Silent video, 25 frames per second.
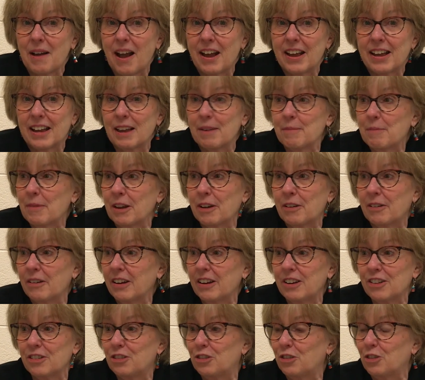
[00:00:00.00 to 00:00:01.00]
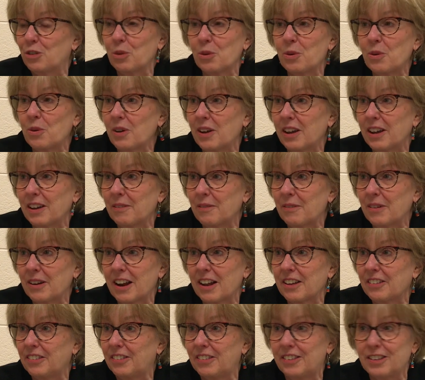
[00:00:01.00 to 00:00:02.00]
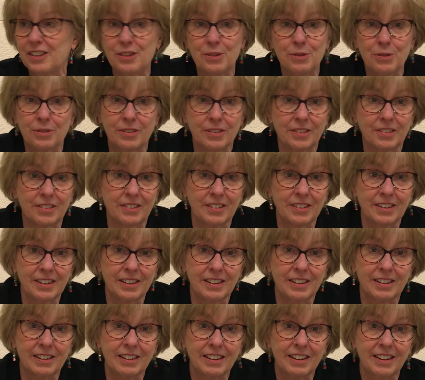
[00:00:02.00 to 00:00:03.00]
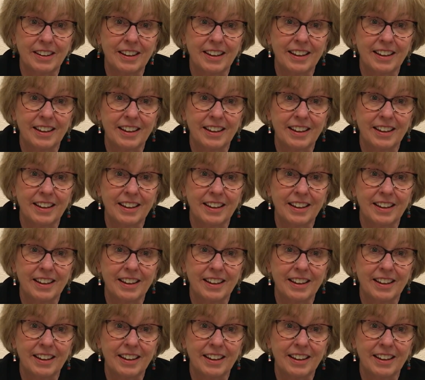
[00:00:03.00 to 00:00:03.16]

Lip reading: I get my greatest joy when I see you succeed